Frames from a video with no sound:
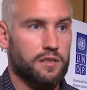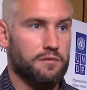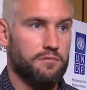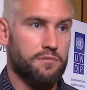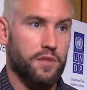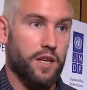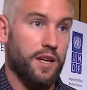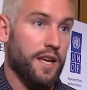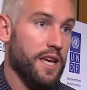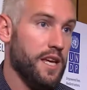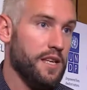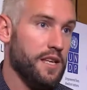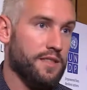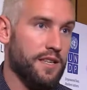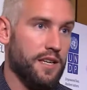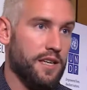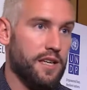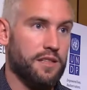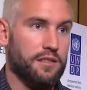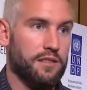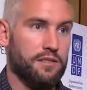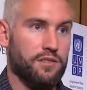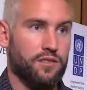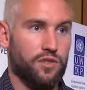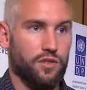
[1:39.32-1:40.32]
you know,
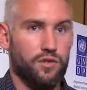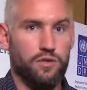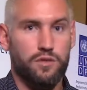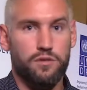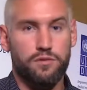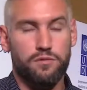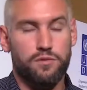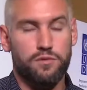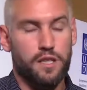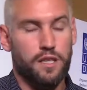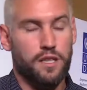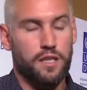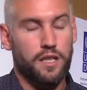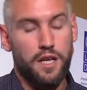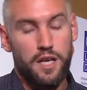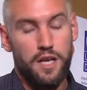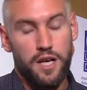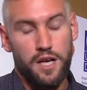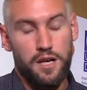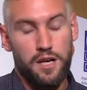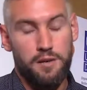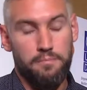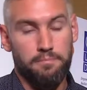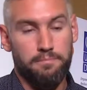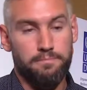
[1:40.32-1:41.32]
eating, to
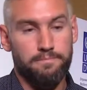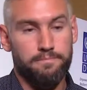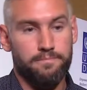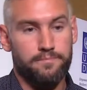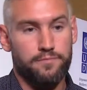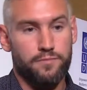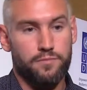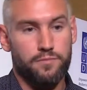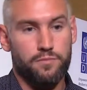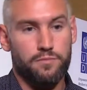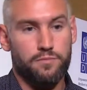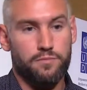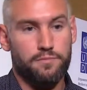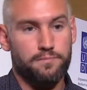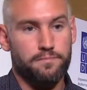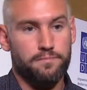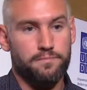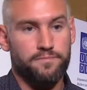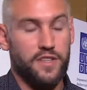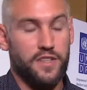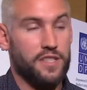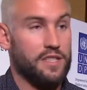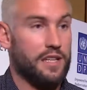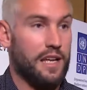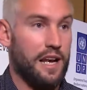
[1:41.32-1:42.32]
um,
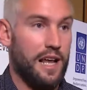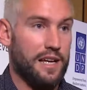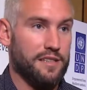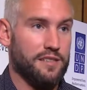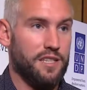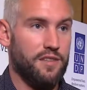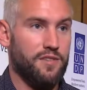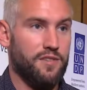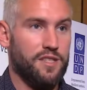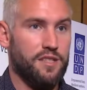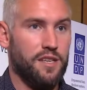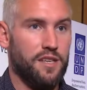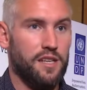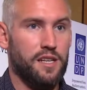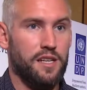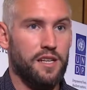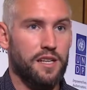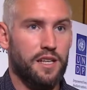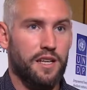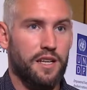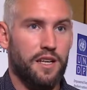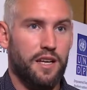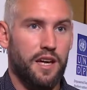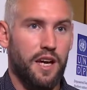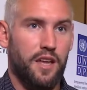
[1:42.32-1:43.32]
physical activity,
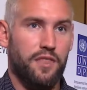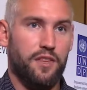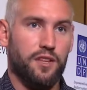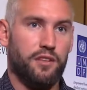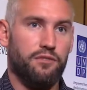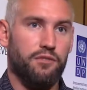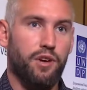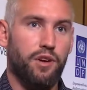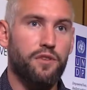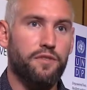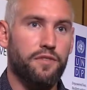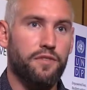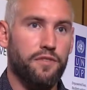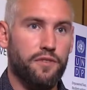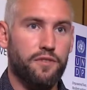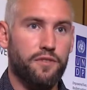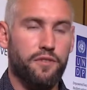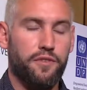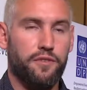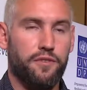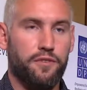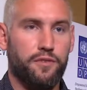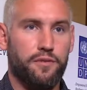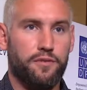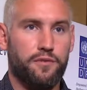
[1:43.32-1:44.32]
and the growth of
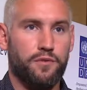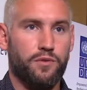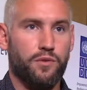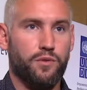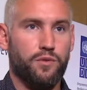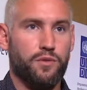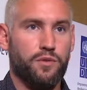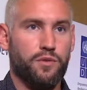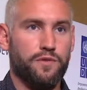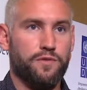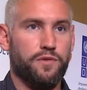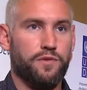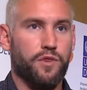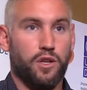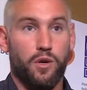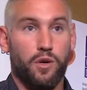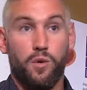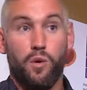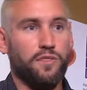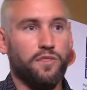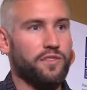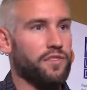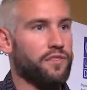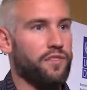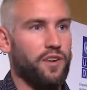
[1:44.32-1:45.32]
sort of the
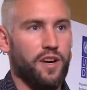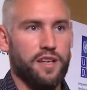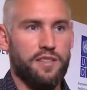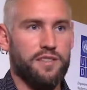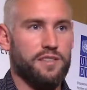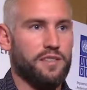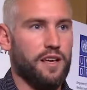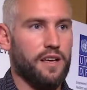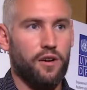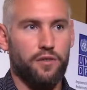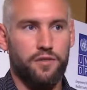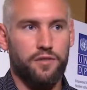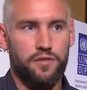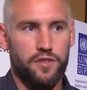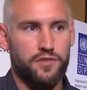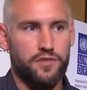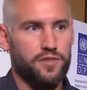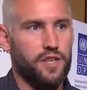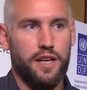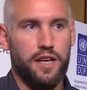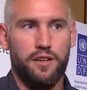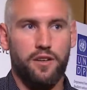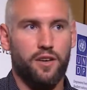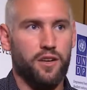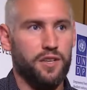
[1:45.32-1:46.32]
quantified self and
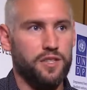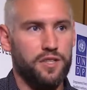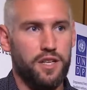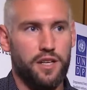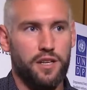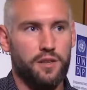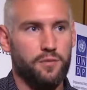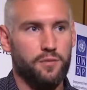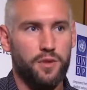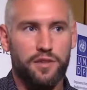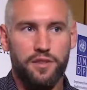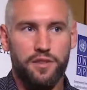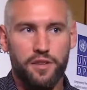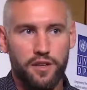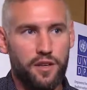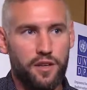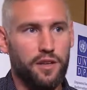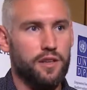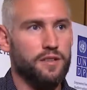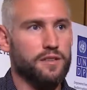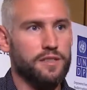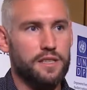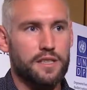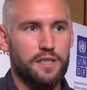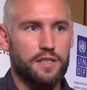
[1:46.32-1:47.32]
technology with, you
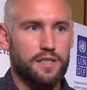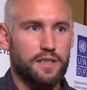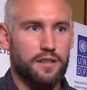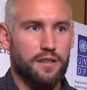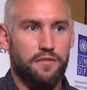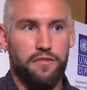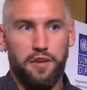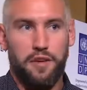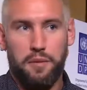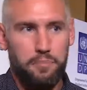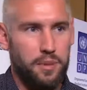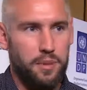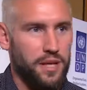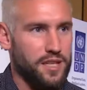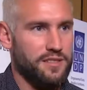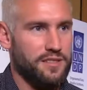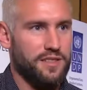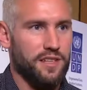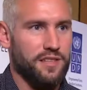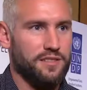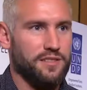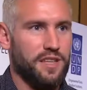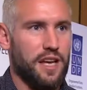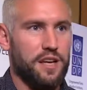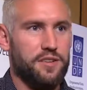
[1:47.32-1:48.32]
know, Fitbits,
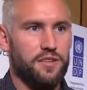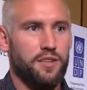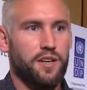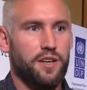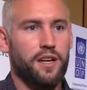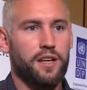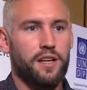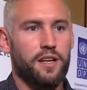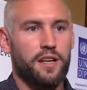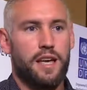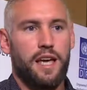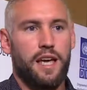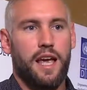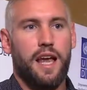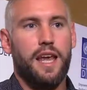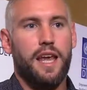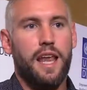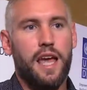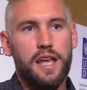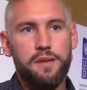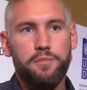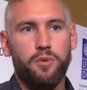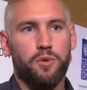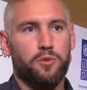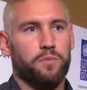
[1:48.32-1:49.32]
et cetera
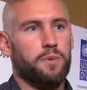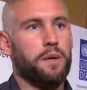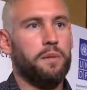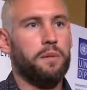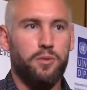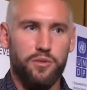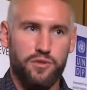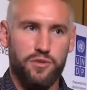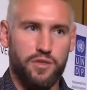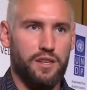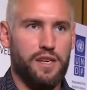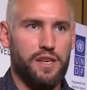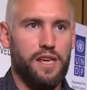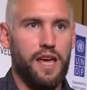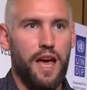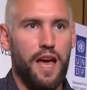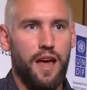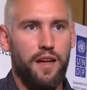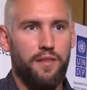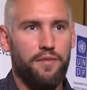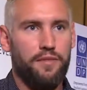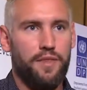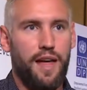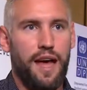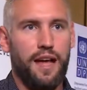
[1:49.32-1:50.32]
enables people to
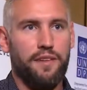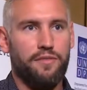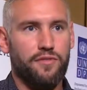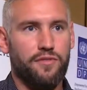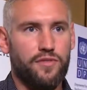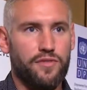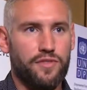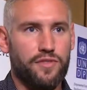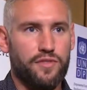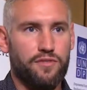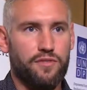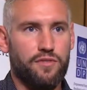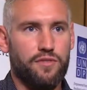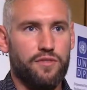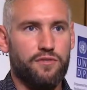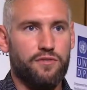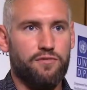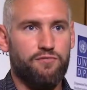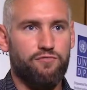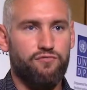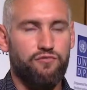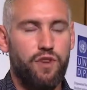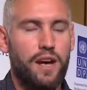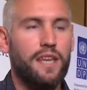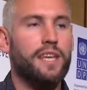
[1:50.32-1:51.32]
get that
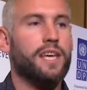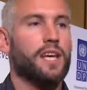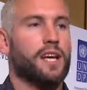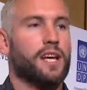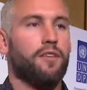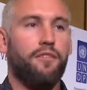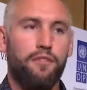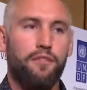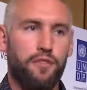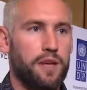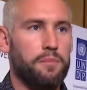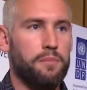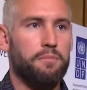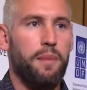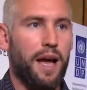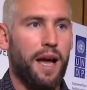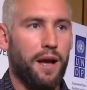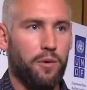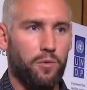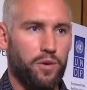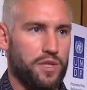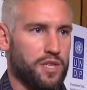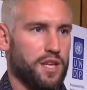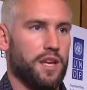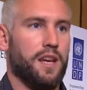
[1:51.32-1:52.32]
regular feedback,
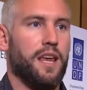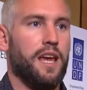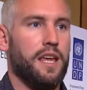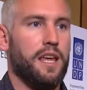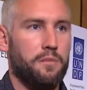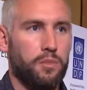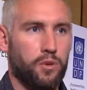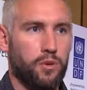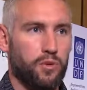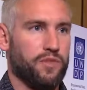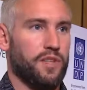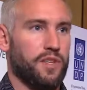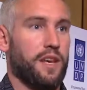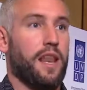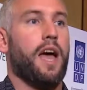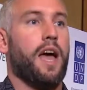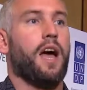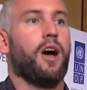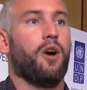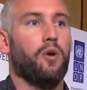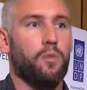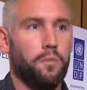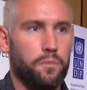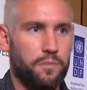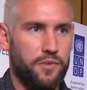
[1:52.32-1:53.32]
which enables and
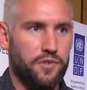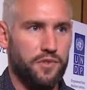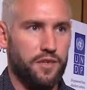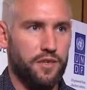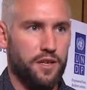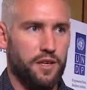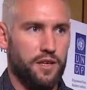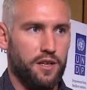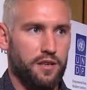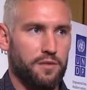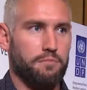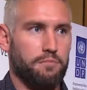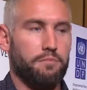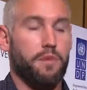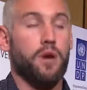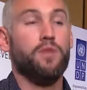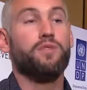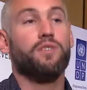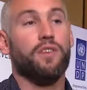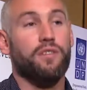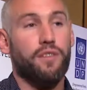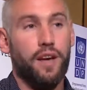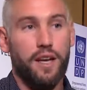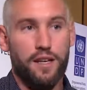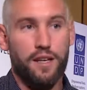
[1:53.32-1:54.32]
helps
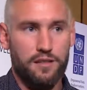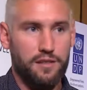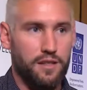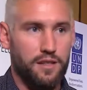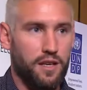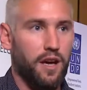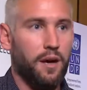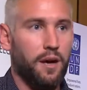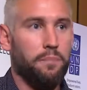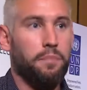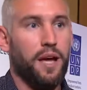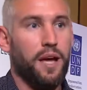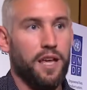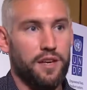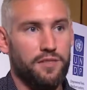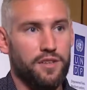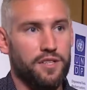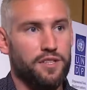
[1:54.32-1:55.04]
motivate uh, behaviour